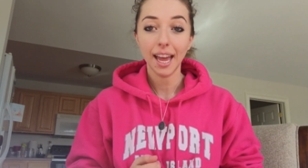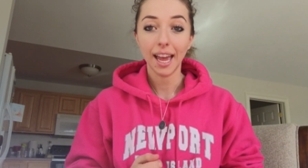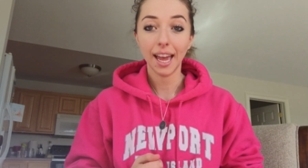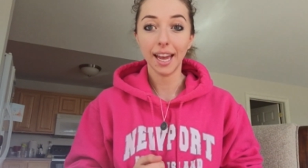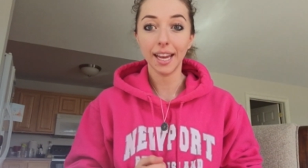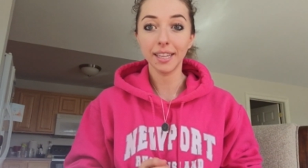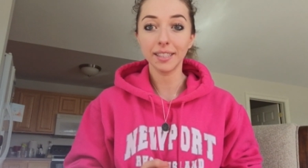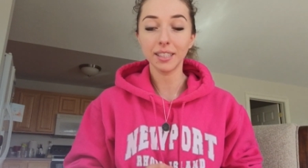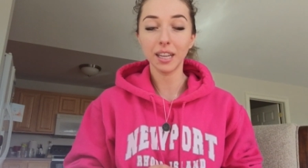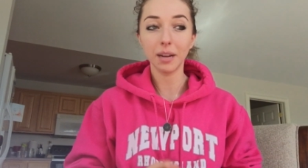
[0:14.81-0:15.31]

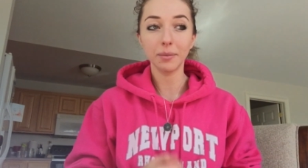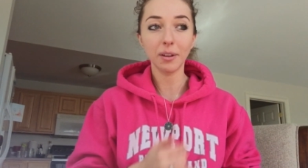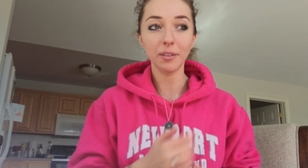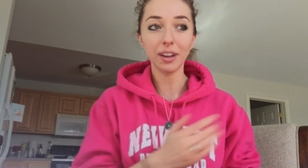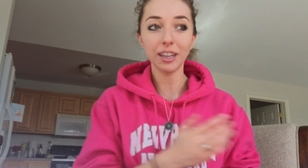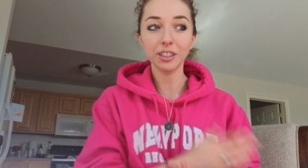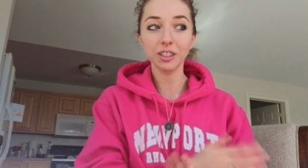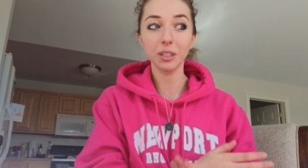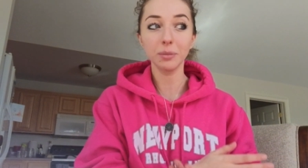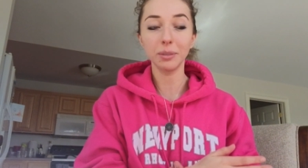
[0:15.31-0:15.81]
and um, I've
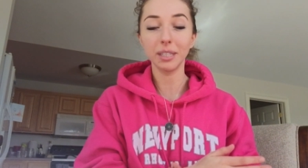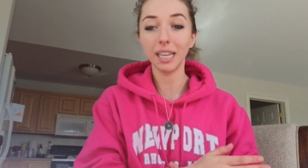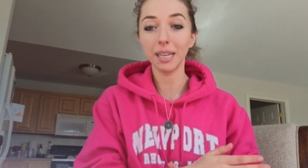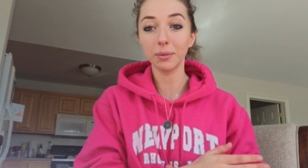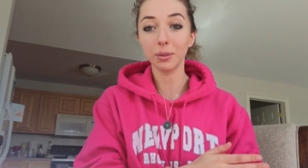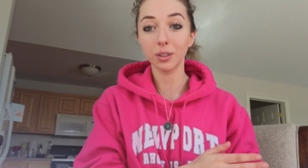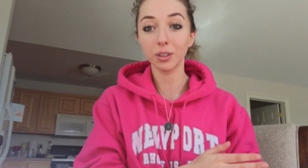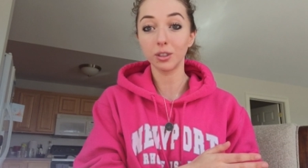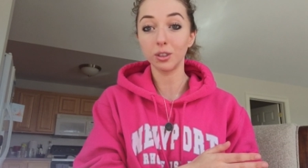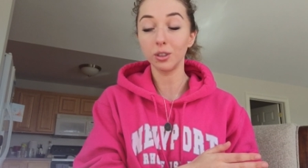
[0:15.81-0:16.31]
actually been
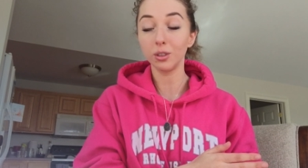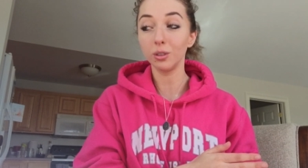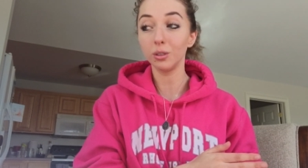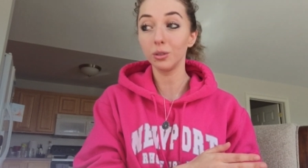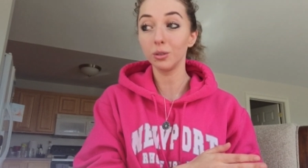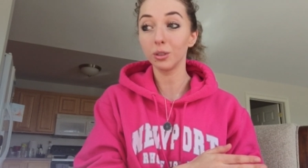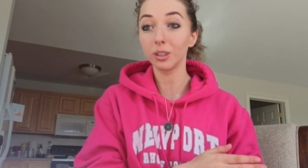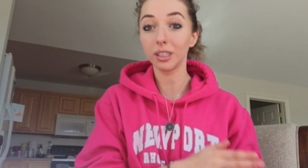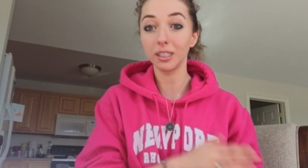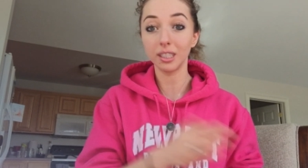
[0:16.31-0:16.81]
able
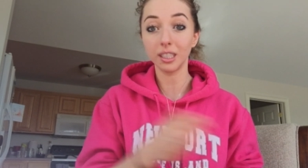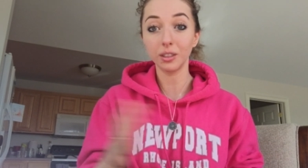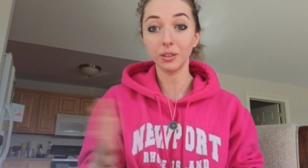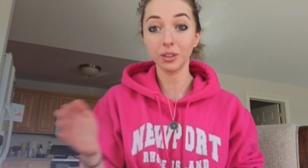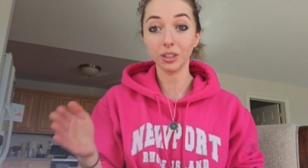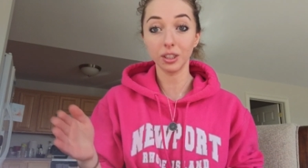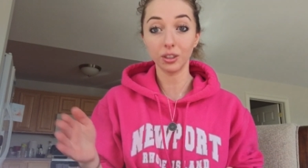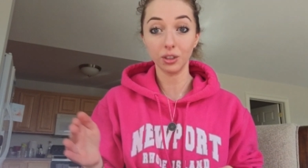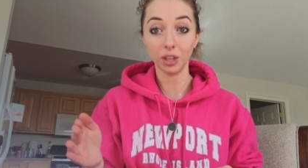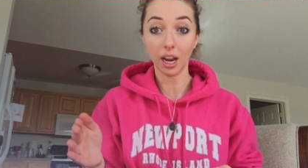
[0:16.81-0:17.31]
to
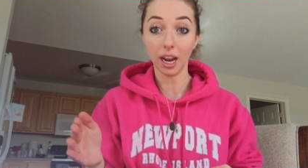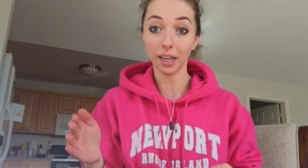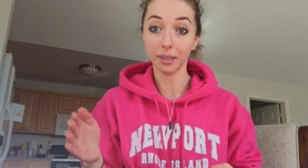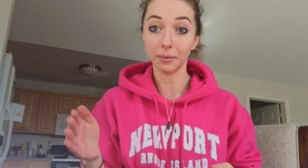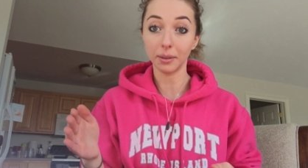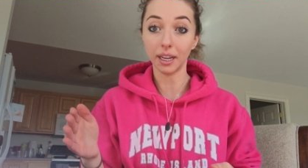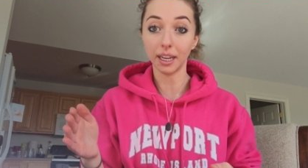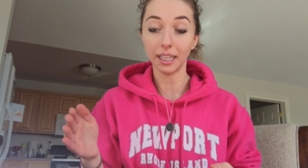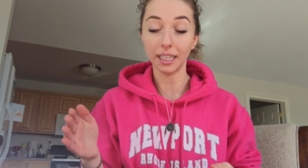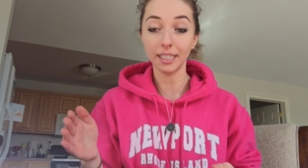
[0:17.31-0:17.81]
continuously track
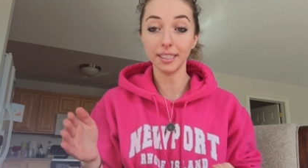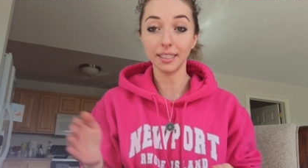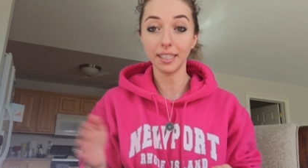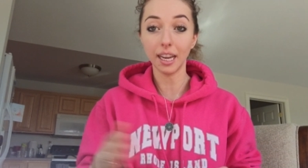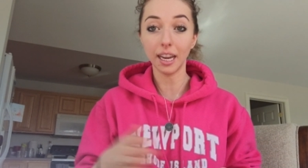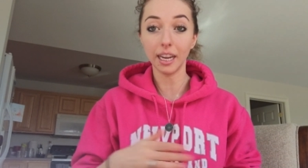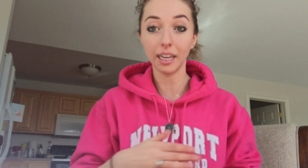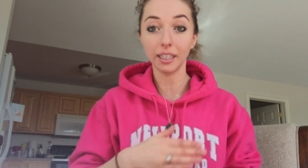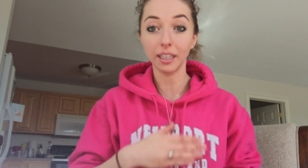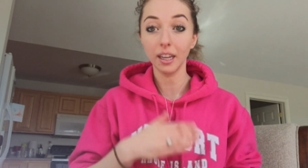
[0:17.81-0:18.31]
my
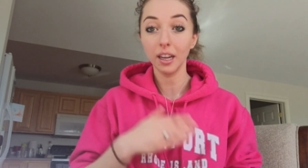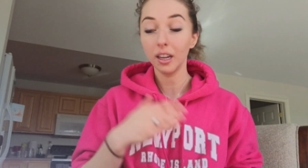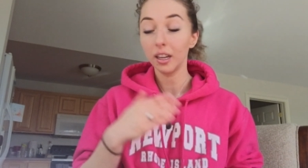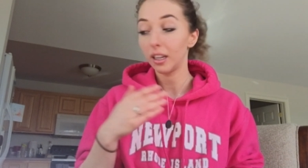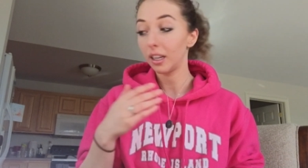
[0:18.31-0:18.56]
intake.